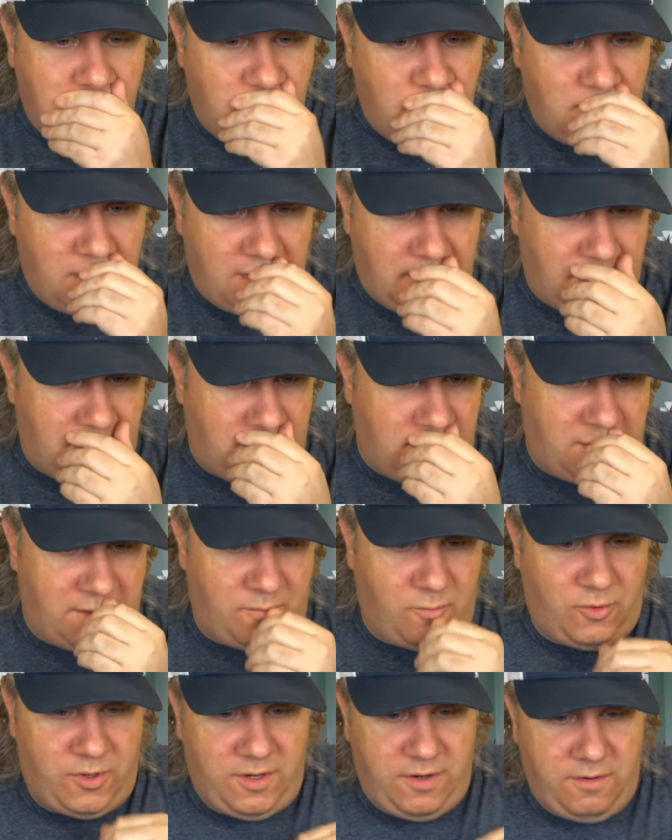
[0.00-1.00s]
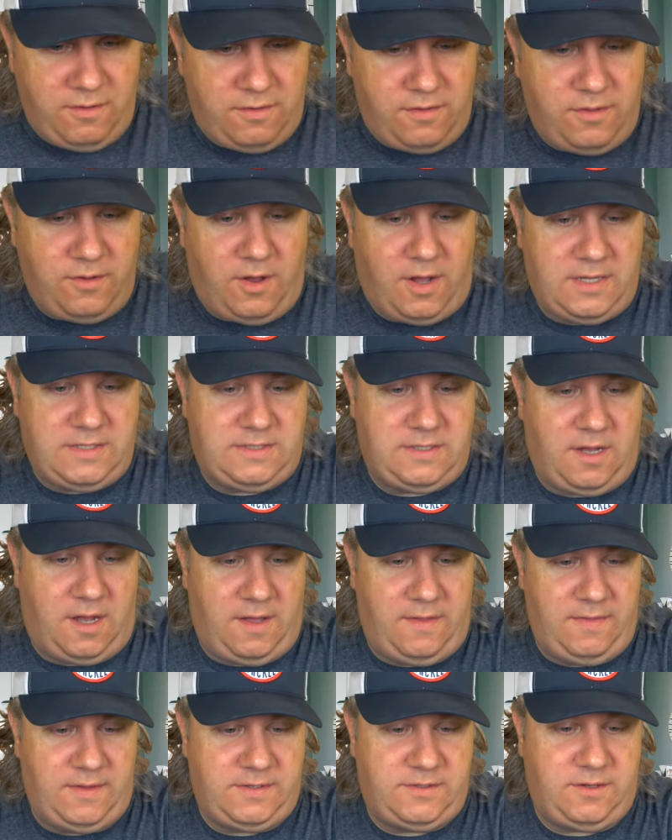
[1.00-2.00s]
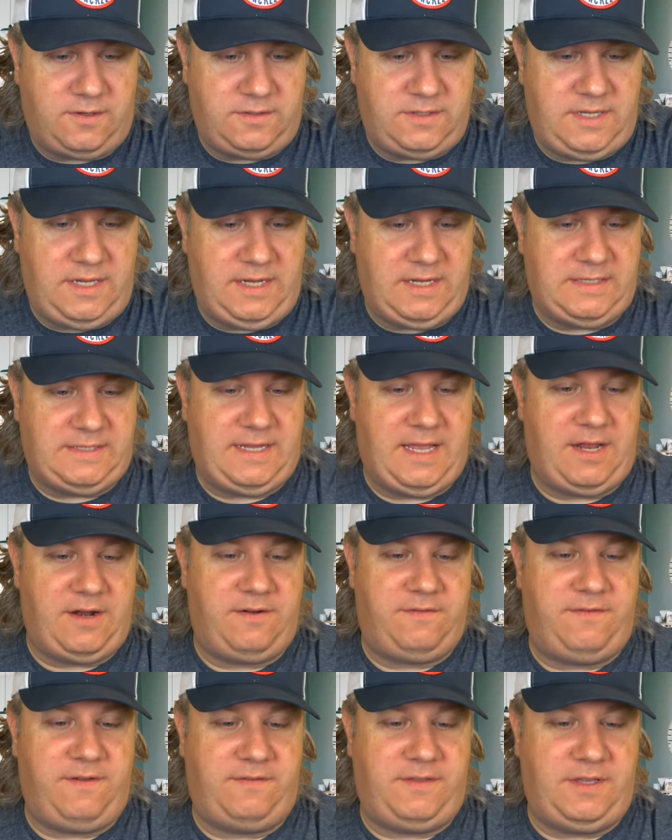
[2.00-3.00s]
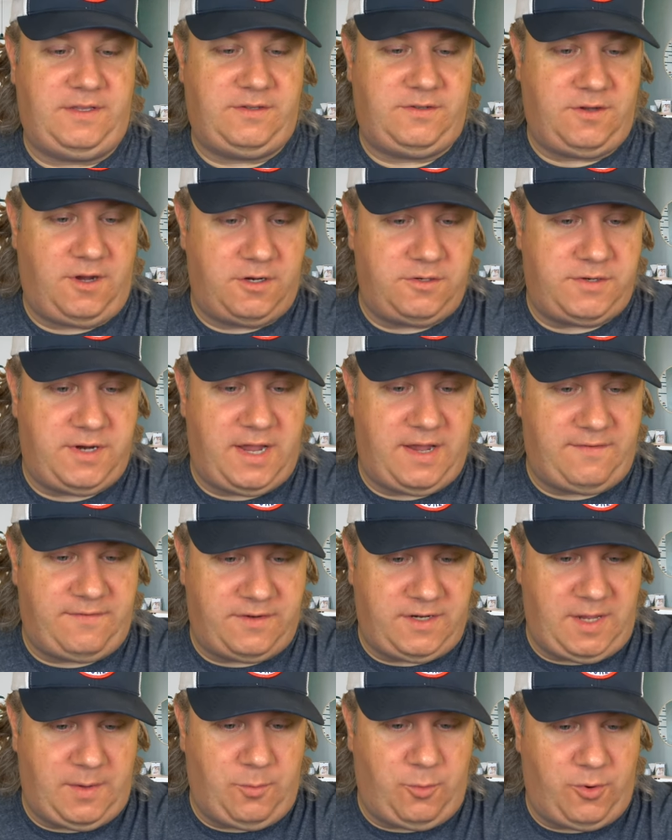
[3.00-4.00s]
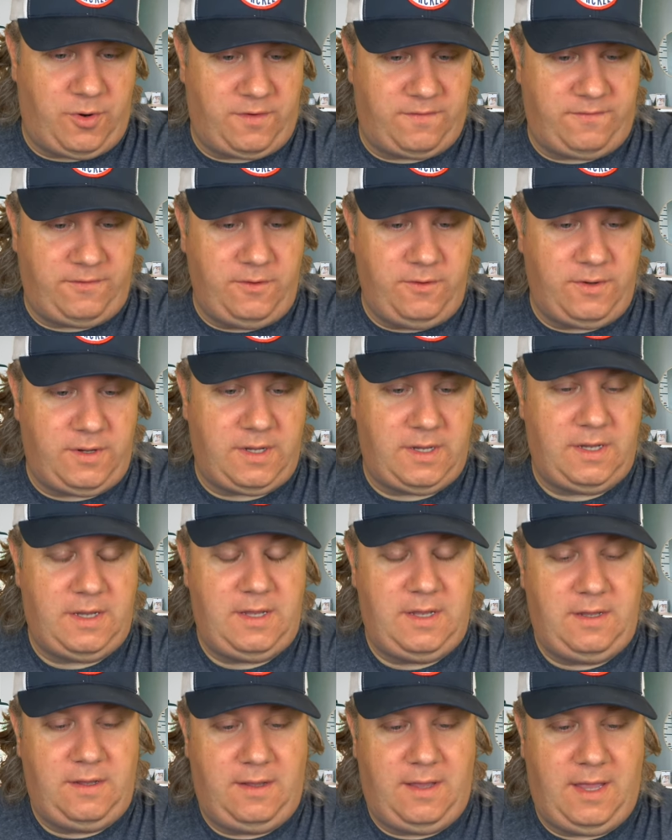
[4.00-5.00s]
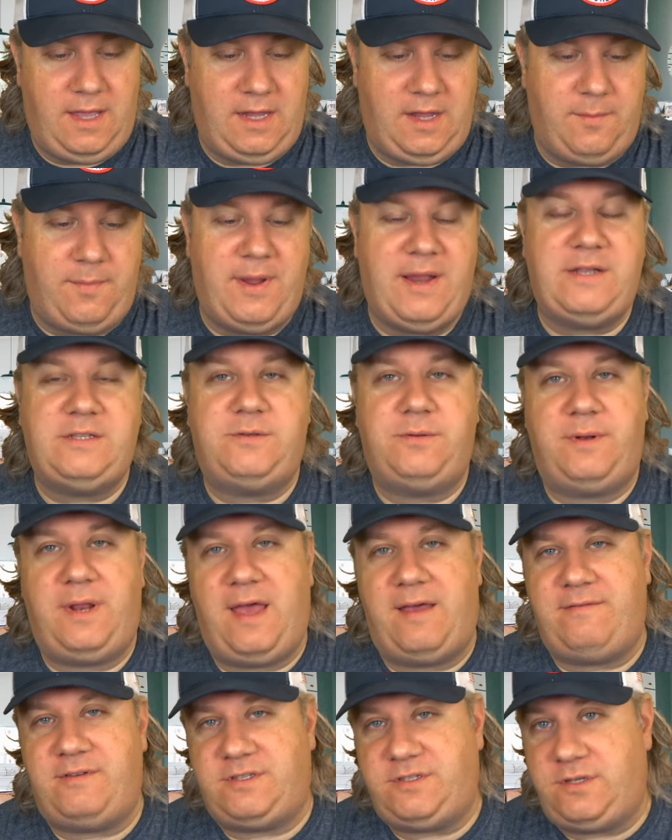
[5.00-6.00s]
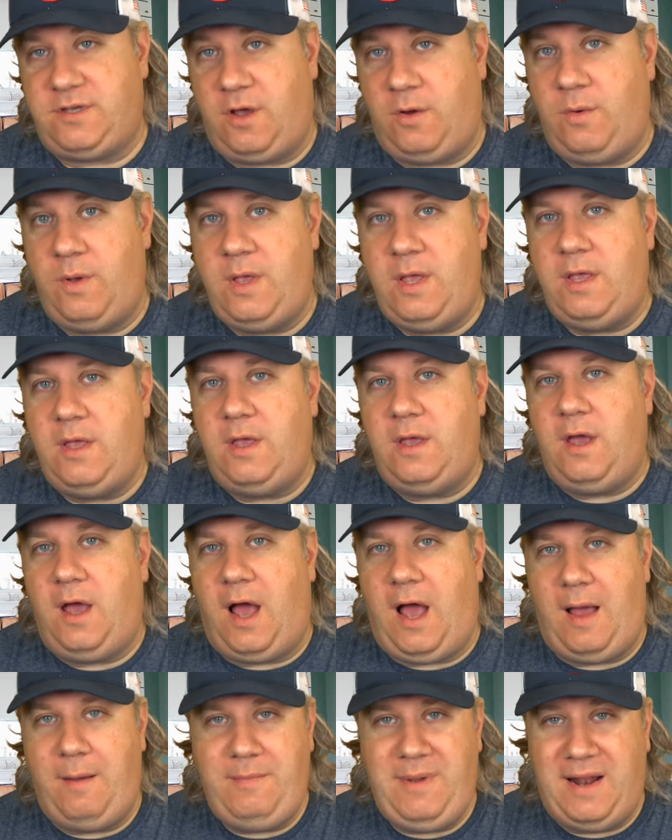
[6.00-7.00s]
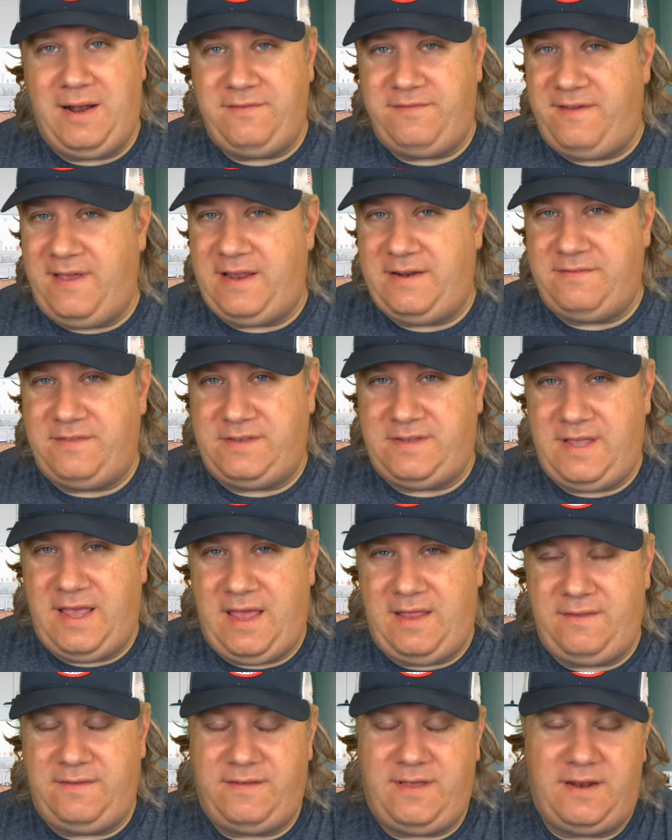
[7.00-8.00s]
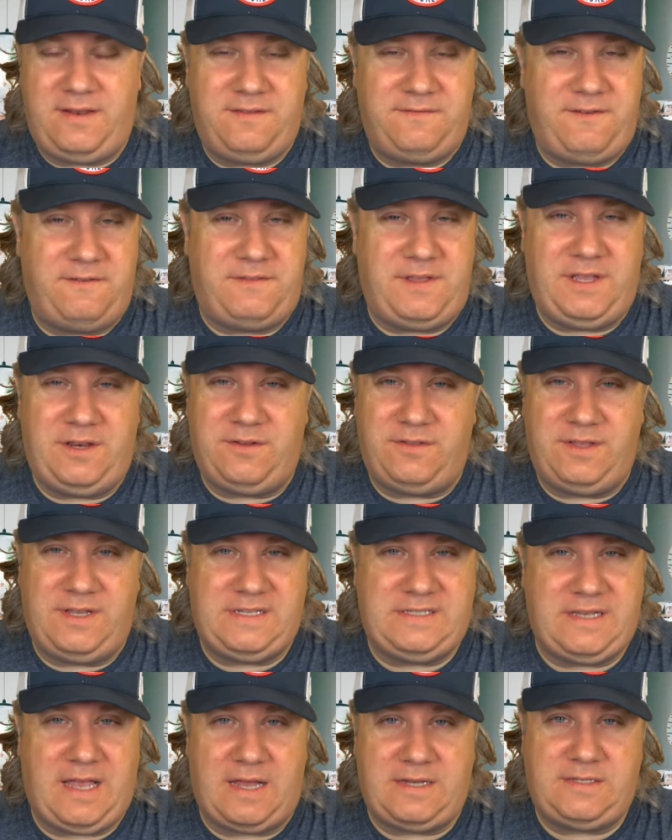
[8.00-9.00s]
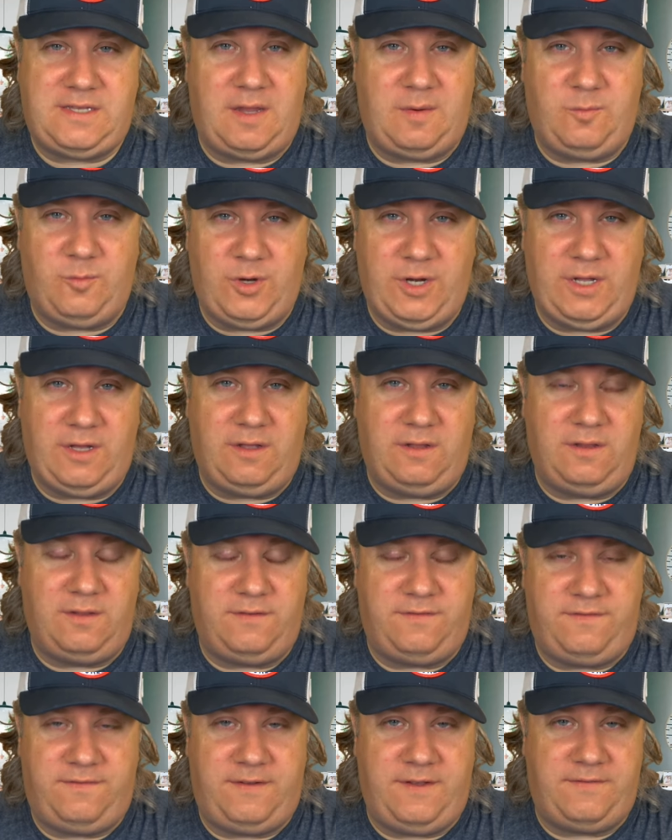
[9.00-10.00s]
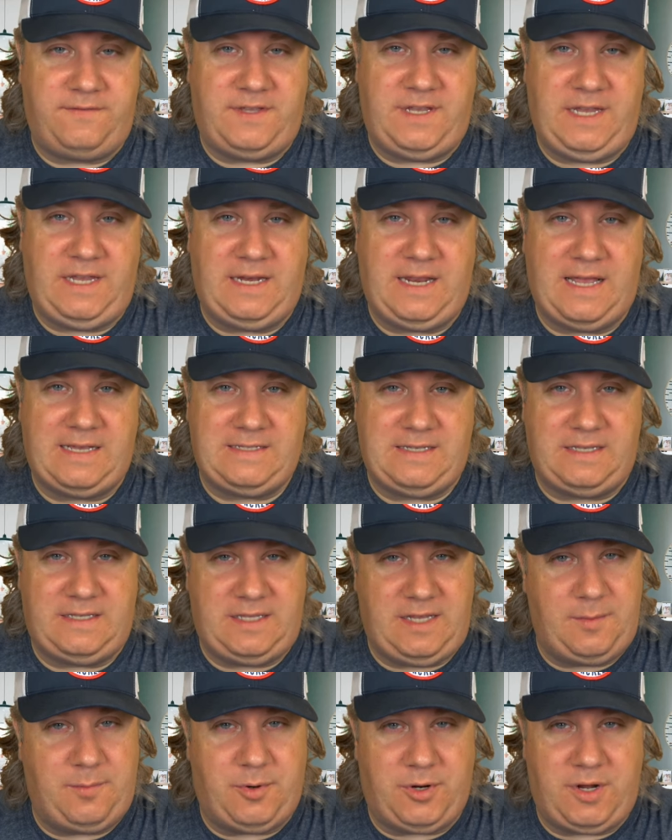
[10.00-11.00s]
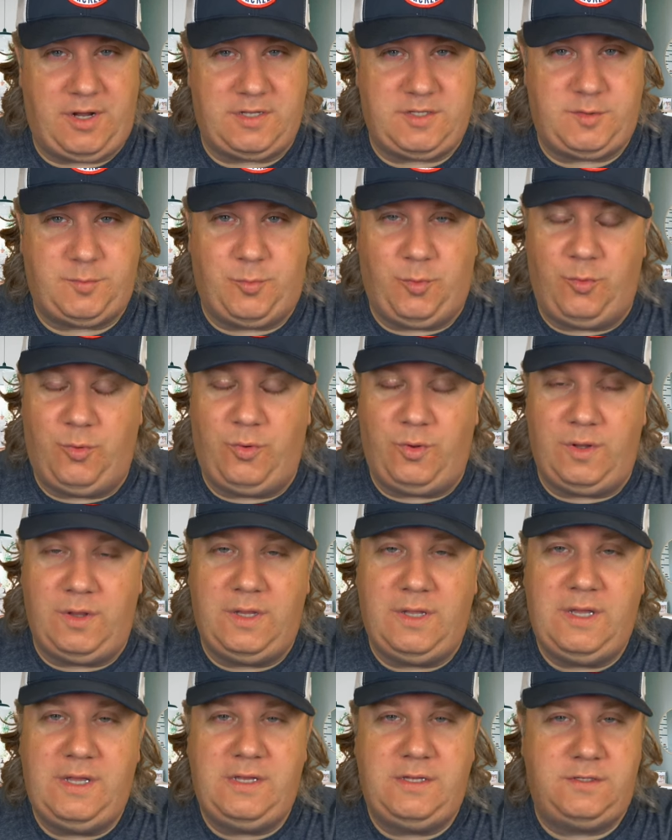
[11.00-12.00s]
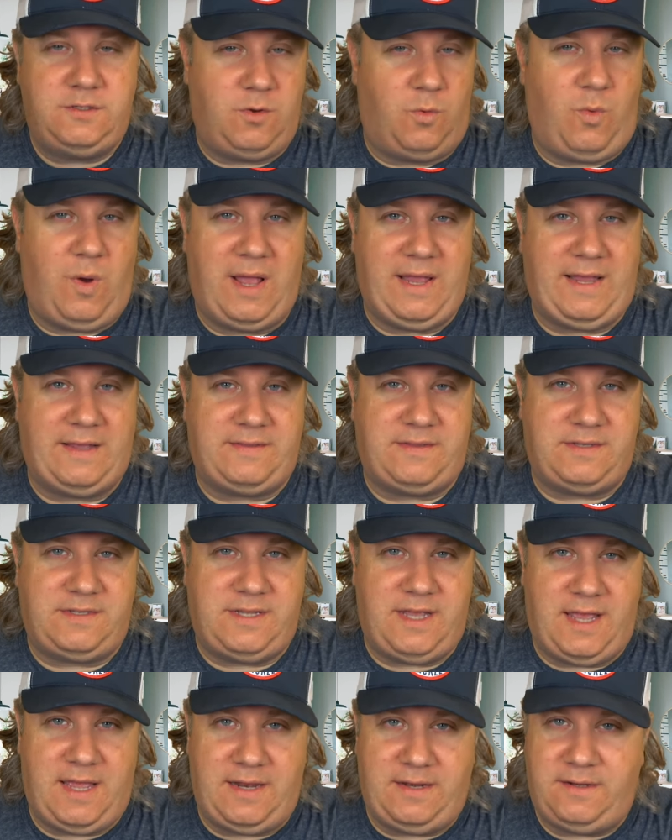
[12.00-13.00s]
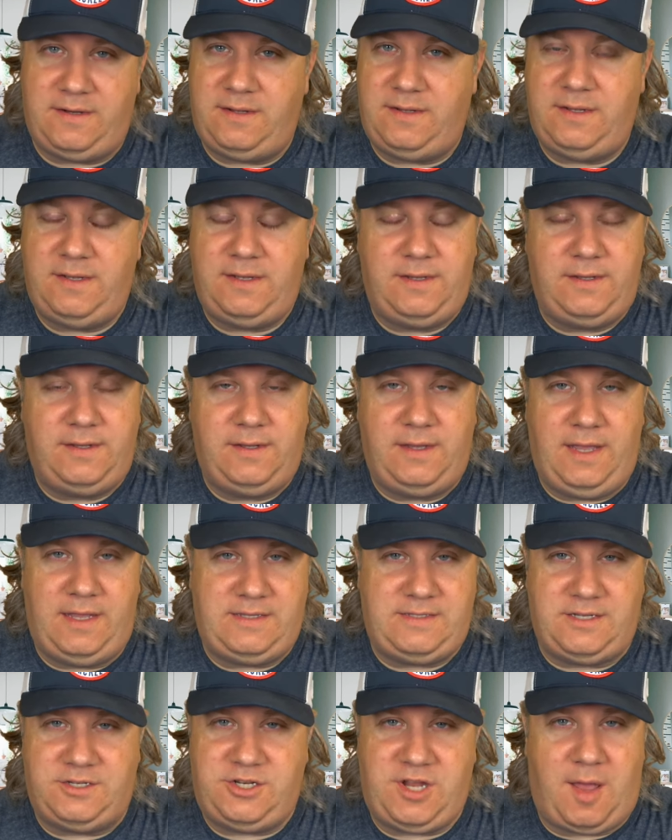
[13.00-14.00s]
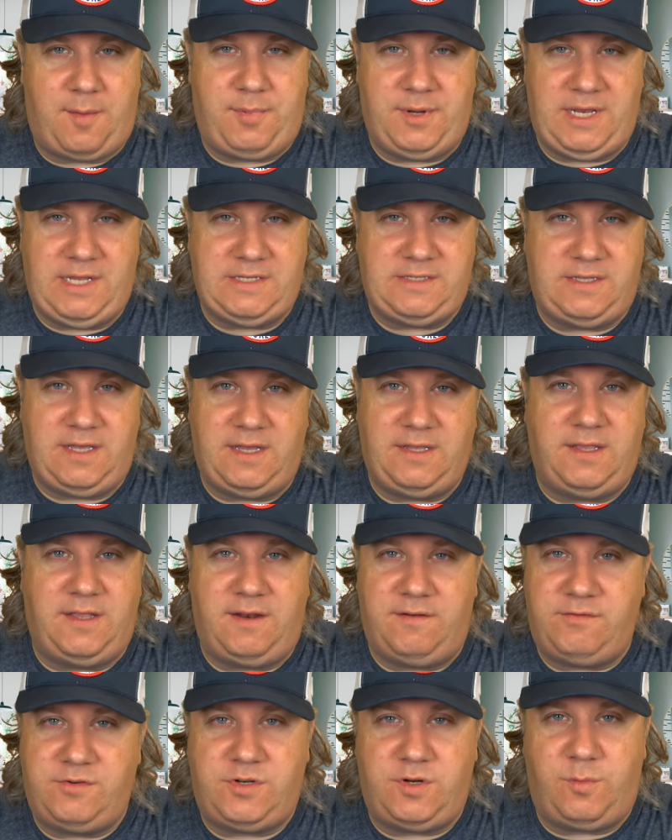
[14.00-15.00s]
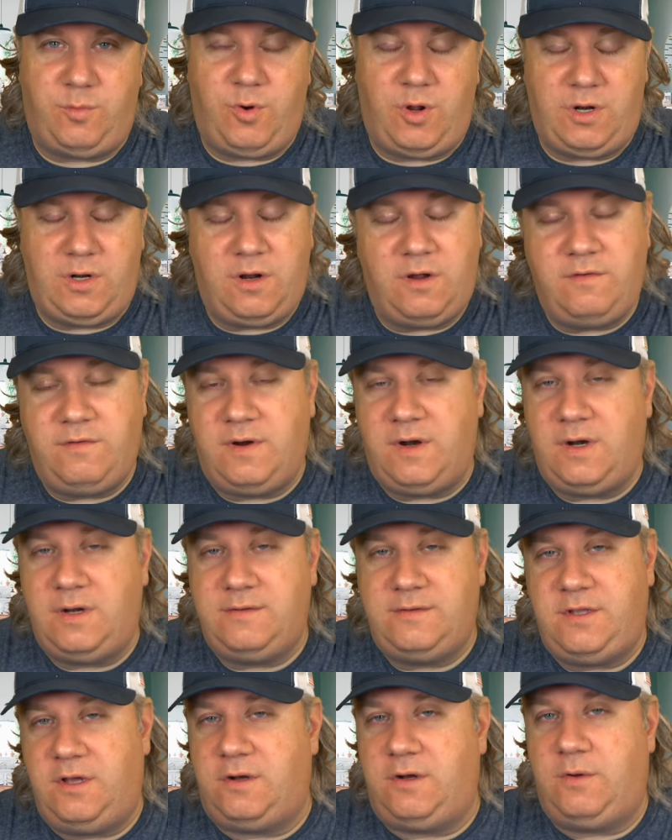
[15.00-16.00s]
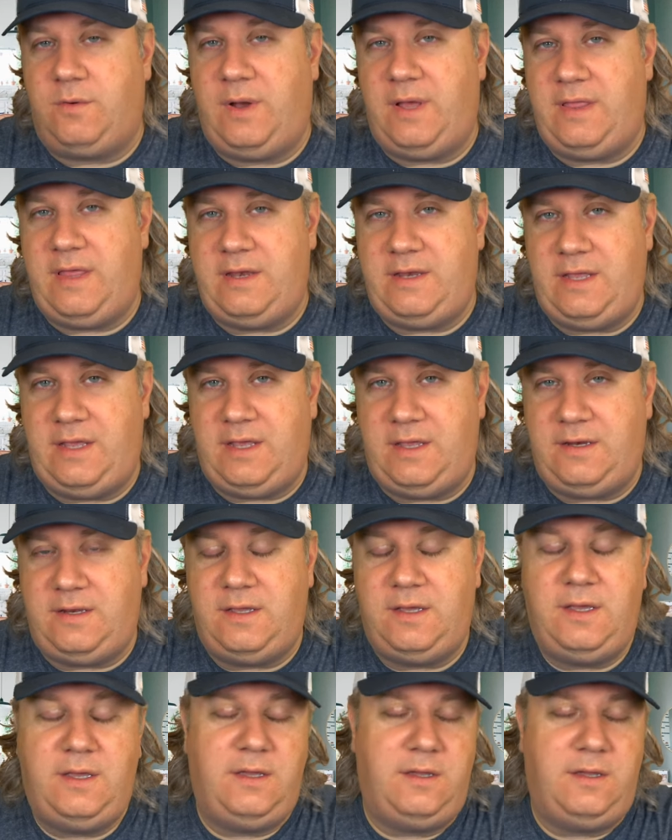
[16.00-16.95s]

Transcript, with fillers: Um, what are your thoughts on the Saltiga ten or fifteen star drag for deep water fluke and compared to an Avid? So I'm not a fan of the ten. The ten and the fifteen are the exact same reel. The fifteen has a deeper cut spool, so why get the ten? It's a Japanese thing. They never should have brought it over. Don't know why they did.